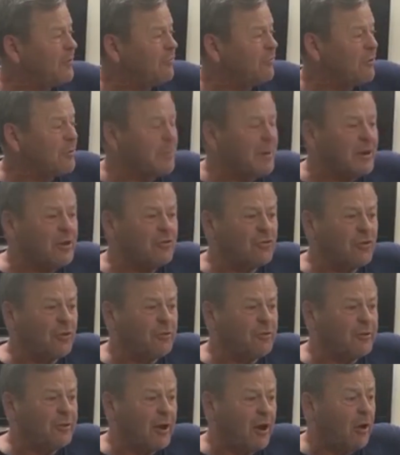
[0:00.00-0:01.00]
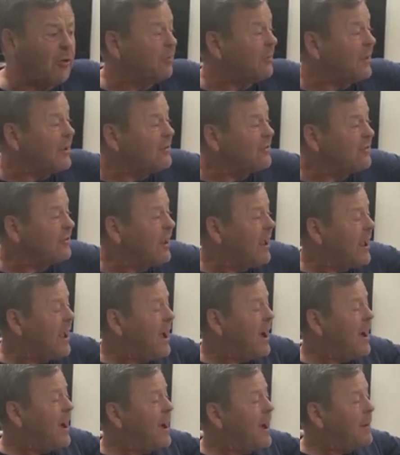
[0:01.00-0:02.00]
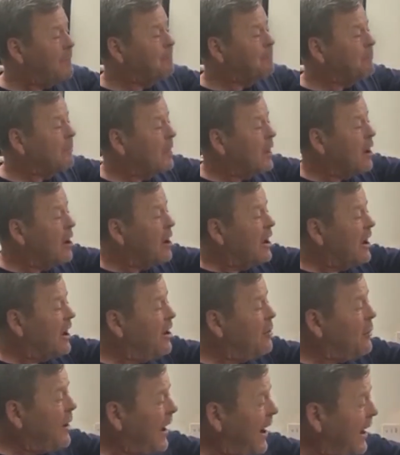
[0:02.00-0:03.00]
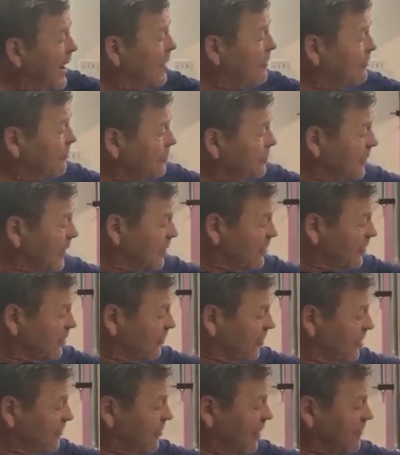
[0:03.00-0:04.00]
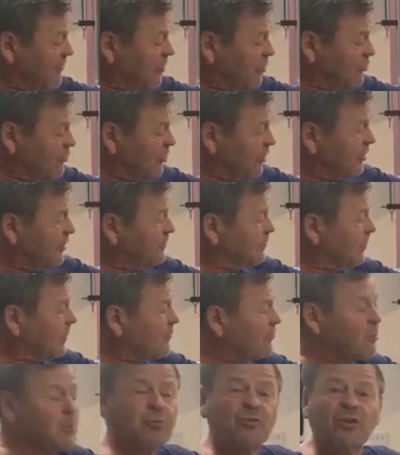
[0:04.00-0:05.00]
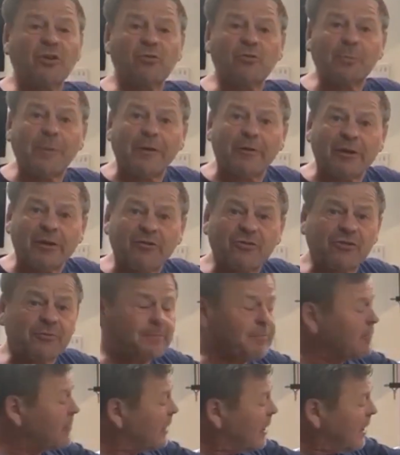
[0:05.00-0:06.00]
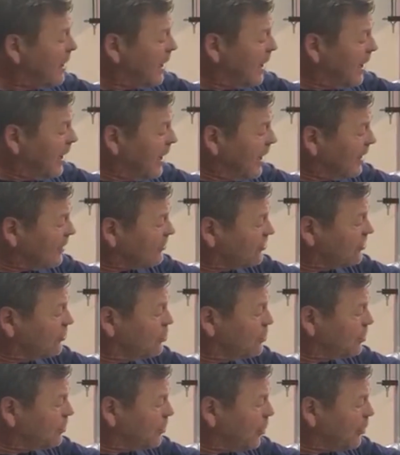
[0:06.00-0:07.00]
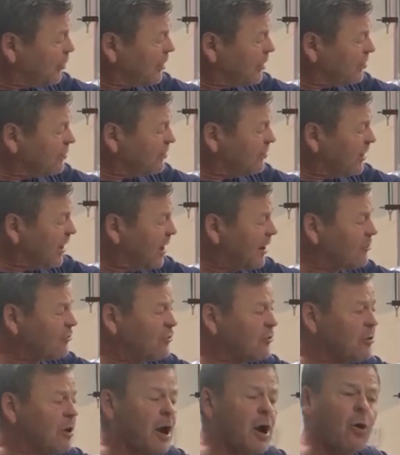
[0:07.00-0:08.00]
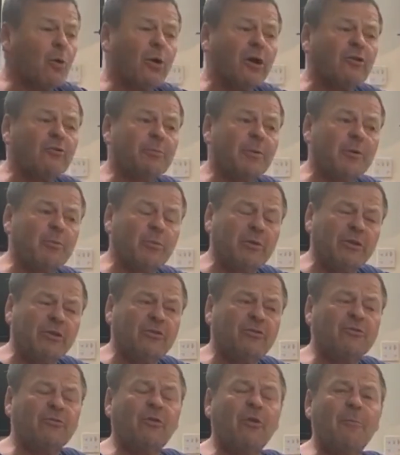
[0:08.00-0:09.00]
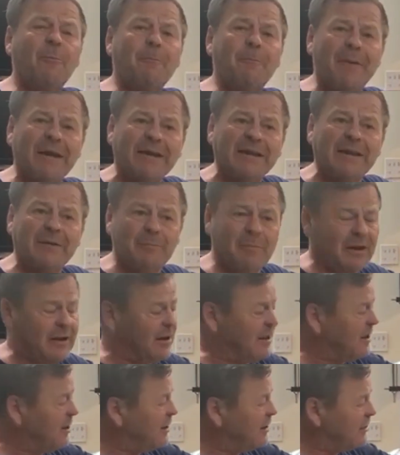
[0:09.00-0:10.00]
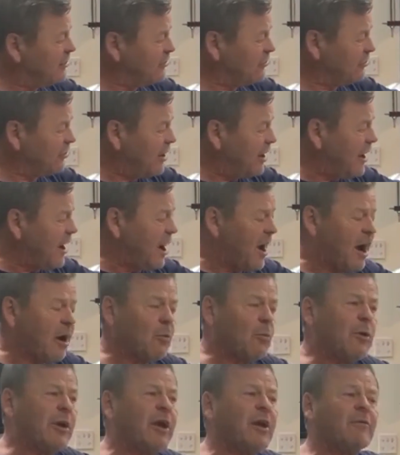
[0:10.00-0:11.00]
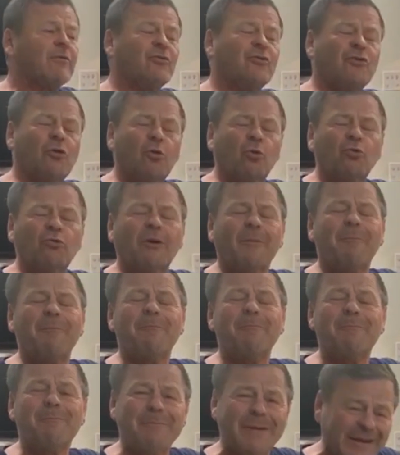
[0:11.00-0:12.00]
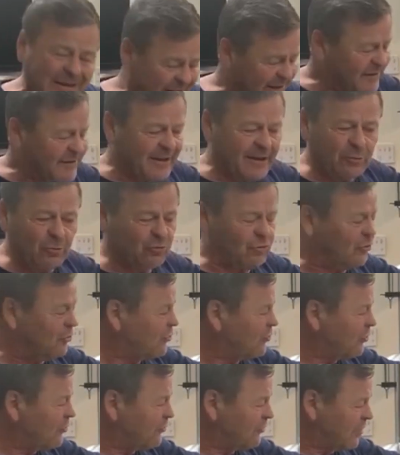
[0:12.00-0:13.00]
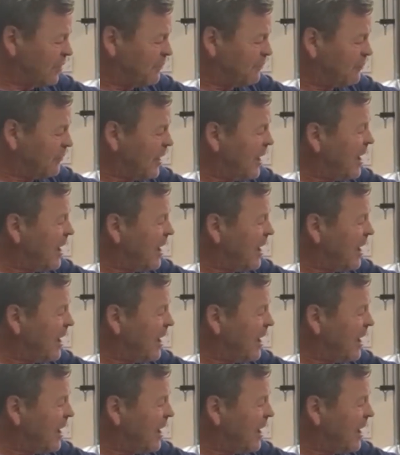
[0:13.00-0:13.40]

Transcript: a few minutes on this. Here we have the T500 from Still Spirits. Super product, as you know, it's been with us for many years and we have sold many thousands of them.